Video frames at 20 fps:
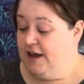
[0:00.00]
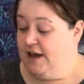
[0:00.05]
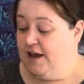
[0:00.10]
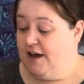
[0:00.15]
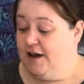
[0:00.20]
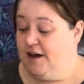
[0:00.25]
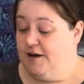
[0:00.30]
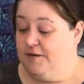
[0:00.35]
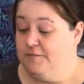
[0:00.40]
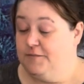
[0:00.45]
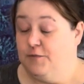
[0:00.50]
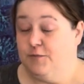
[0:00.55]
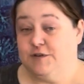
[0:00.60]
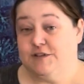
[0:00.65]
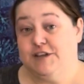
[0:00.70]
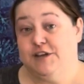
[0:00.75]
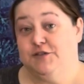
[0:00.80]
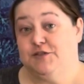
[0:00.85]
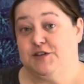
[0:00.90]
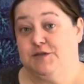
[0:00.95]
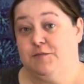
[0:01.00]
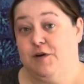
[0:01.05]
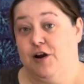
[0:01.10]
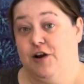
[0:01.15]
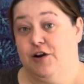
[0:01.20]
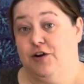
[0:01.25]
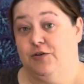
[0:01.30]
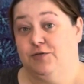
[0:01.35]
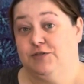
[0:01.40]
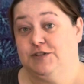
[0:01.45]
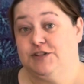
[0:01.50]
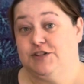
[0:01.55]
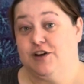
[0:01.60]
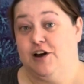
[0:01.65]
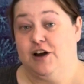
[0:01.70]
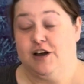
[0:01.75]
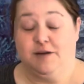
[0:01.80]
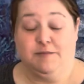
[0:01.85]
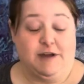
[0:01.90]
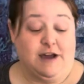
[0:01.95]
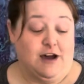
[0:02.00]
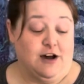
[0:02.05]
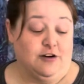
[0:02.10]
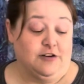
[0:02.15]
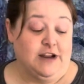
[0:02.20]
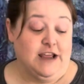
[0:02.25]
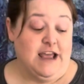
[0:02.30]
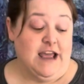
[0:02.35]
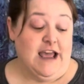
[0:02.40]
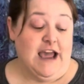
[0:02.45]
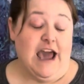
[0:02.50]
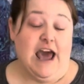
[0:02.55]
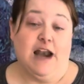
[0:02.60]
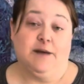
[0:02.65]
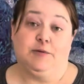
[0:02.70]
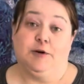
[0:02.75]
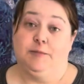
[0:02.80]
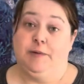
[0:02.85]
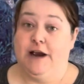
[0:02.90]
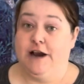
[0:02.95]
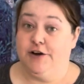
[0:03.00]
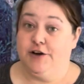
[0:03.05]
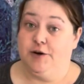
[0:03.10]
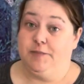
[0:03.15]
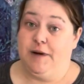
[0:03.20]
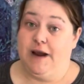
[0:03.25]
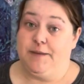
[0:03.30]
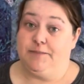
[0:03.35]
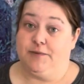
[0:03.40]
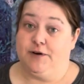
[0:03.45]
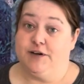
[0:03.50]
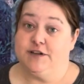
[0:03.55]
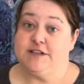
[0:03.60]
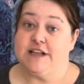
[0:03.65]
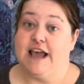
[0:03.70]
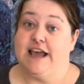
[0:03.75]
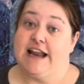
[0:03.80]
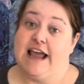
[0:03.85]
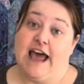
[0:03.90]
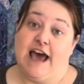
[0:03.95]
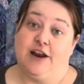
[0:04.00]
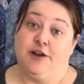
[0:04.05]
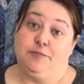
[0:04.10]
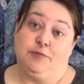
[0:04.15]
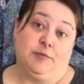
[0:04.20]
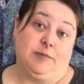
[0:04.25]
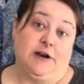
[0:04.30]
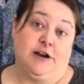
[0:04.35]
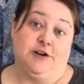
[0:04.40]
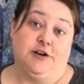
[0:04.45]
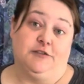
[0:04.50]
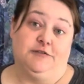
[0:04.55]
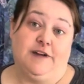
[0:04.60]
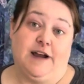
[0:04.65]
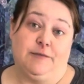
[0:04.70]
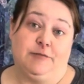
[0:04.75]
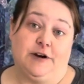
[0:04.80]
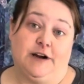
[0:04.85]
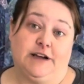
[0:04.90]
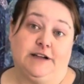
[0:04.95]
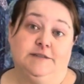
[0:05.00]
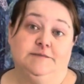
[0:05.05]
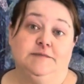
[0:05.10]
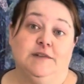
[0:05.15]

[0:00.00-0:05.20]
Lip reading: But we'll see you tomorrow to talk about how to prepare your papers and how to prepare your fabric.